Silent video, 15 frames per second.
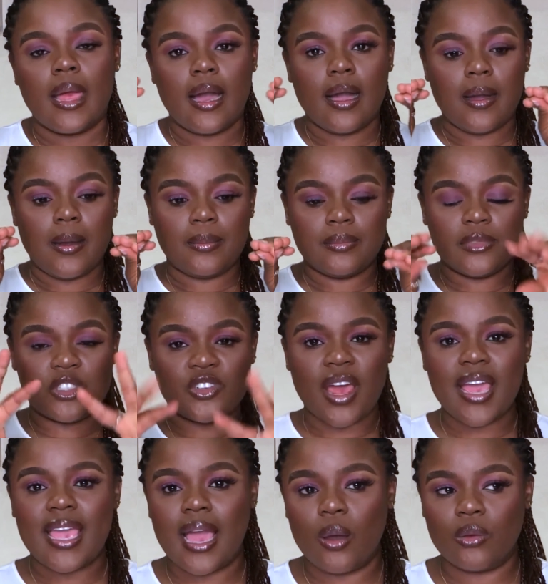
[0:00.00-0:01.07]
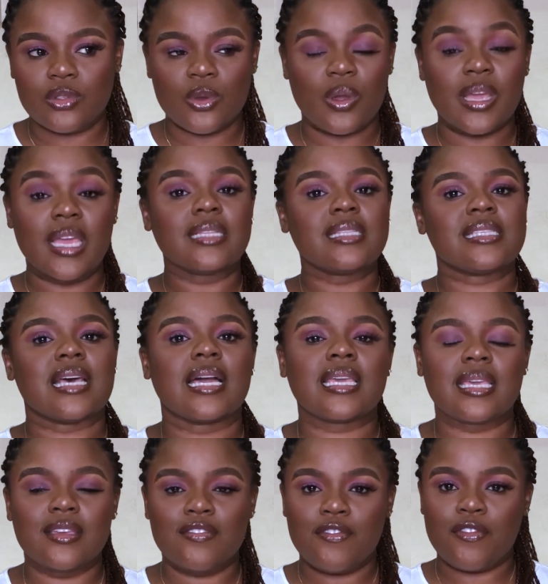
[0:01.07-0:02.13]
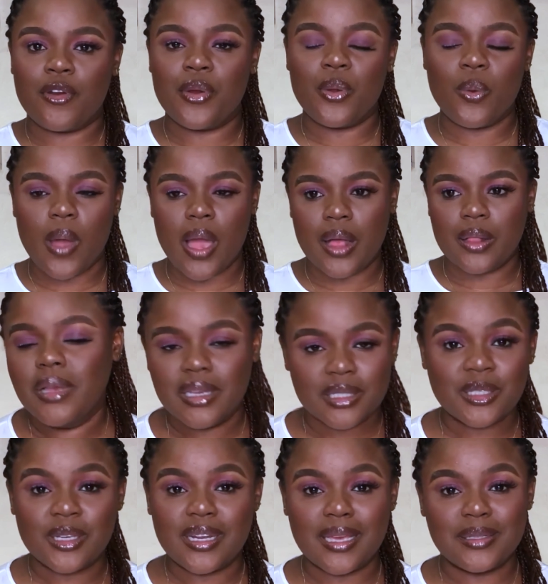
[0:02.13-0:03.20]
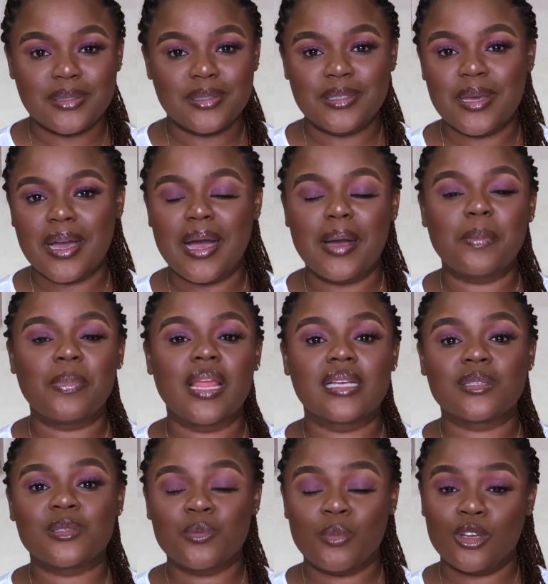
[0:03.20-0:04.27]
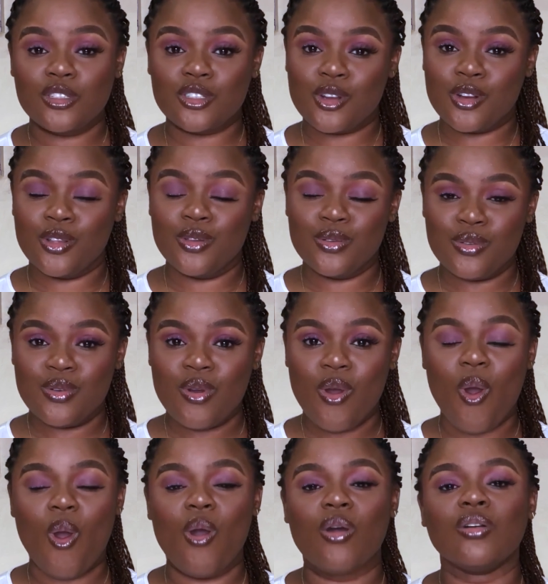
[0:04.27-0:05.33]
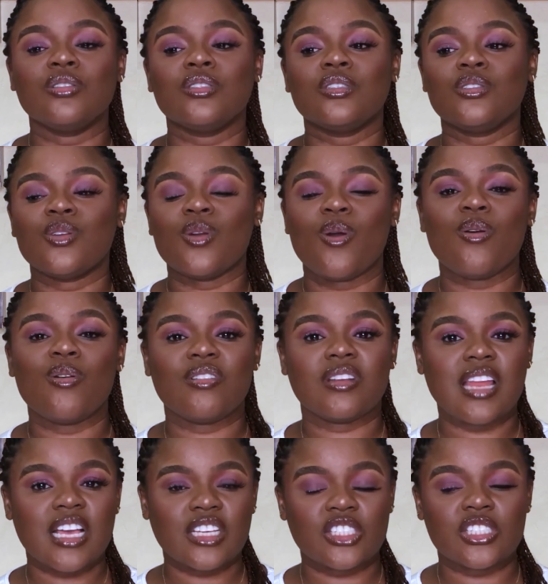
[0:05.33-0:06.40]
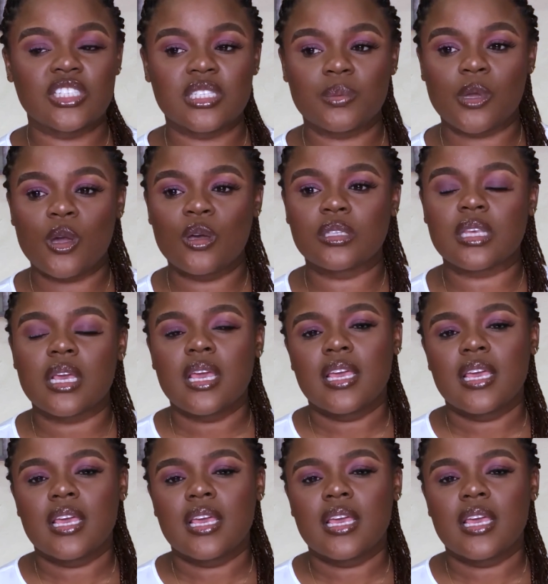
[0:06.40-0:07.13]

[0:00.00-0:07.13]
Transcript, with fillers: um, dry out or get tacky for a while. Make sure that you do not apply too much glue on your lashes, because